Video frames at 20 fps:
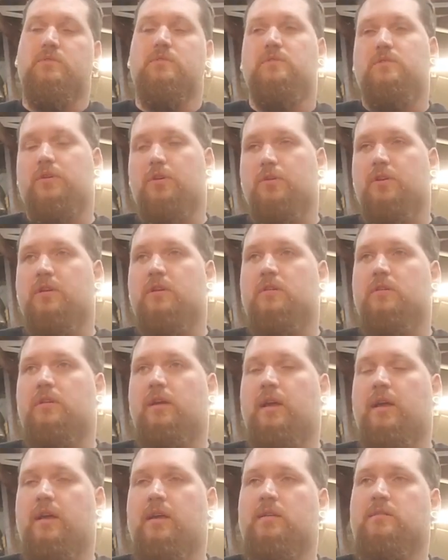tuning
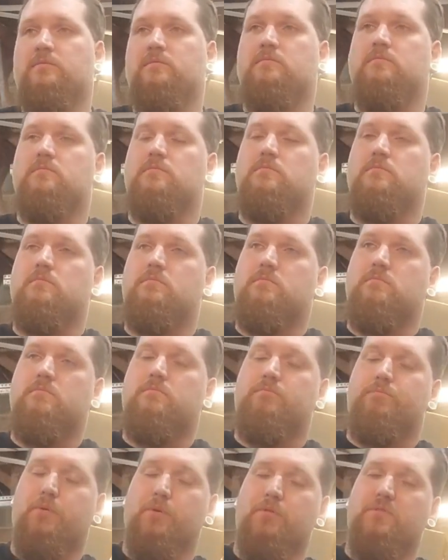and
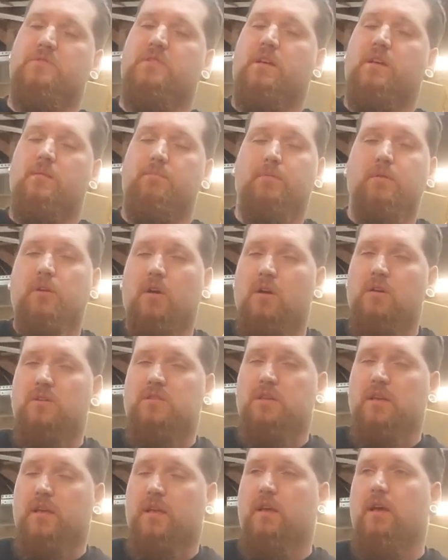boost setup
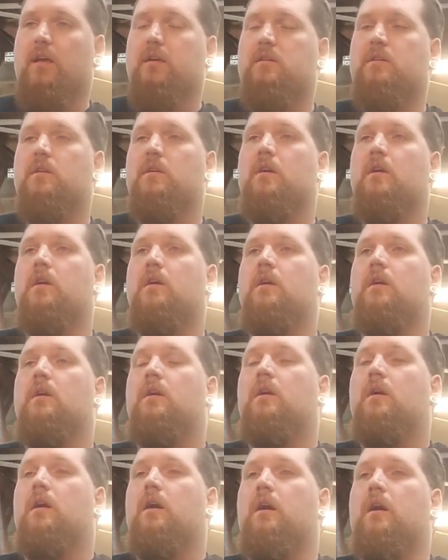precaution I can.
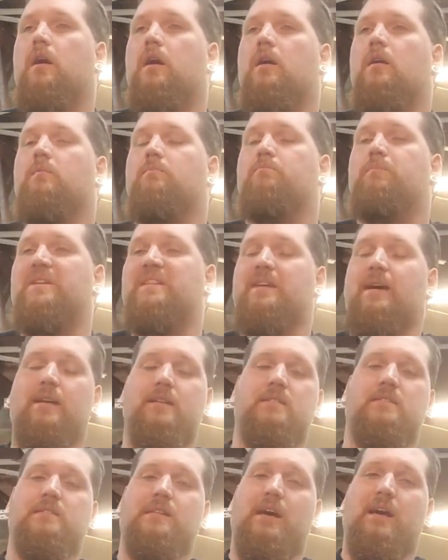But that
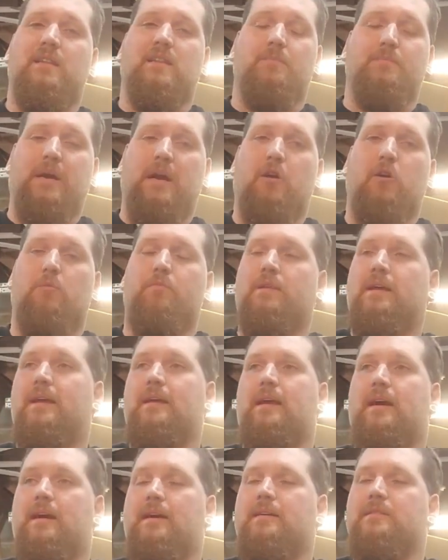is not the power
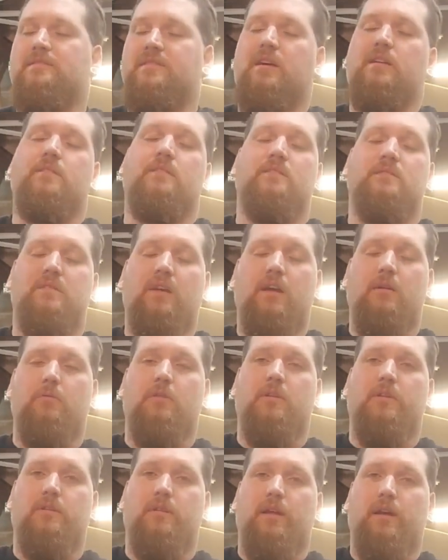plant I intend to stay
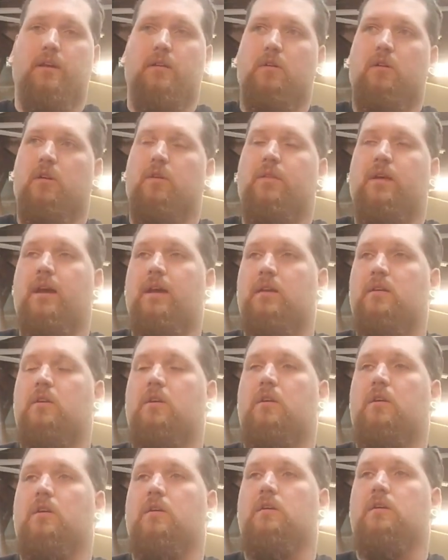with in that car. That
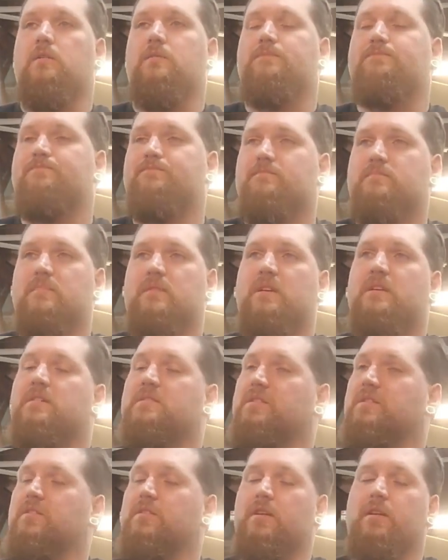car
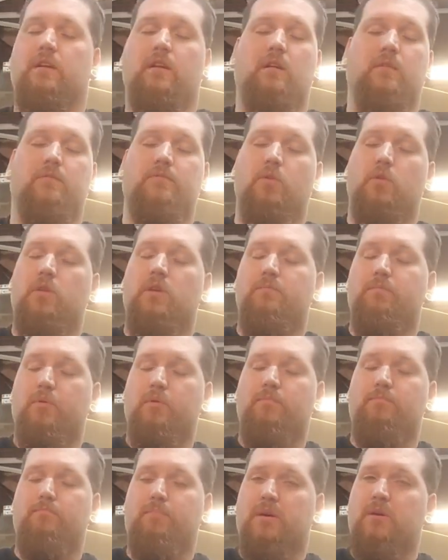is either going to get a fully
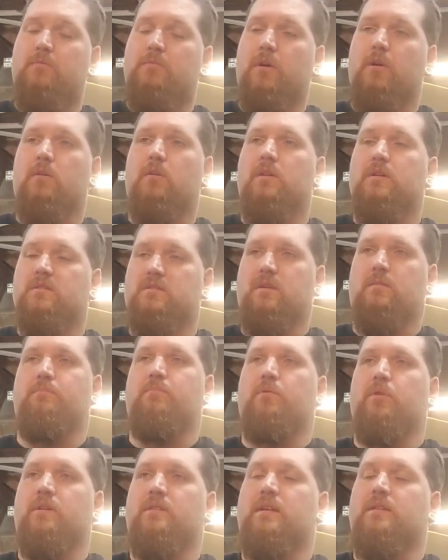built motor at some
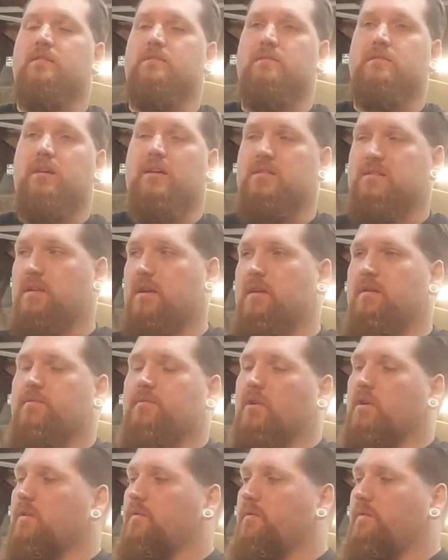point that does not
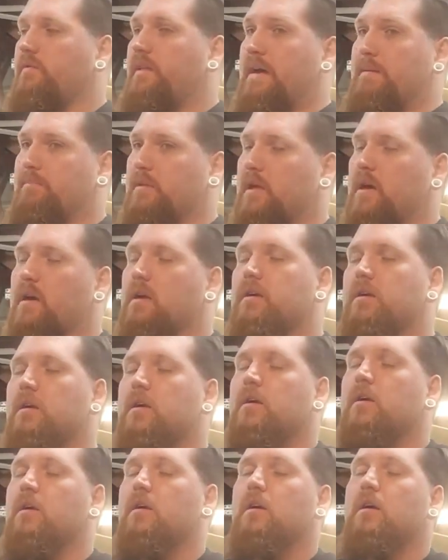involve that block,
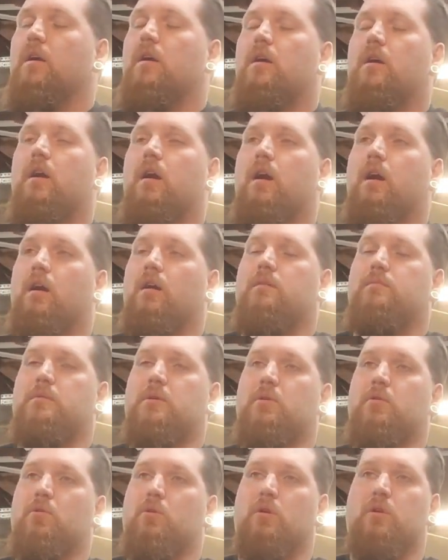
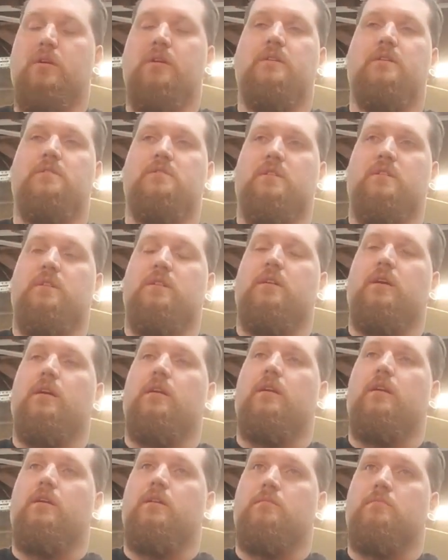or it is going to
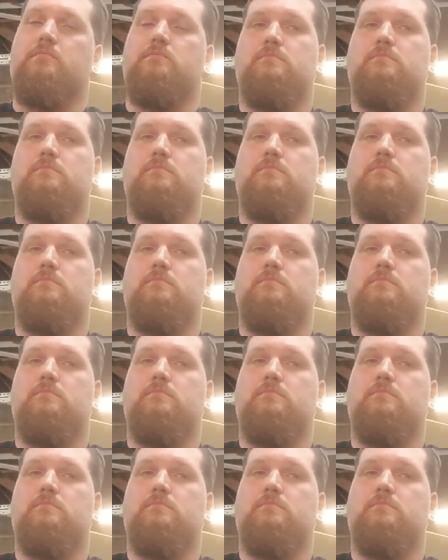get a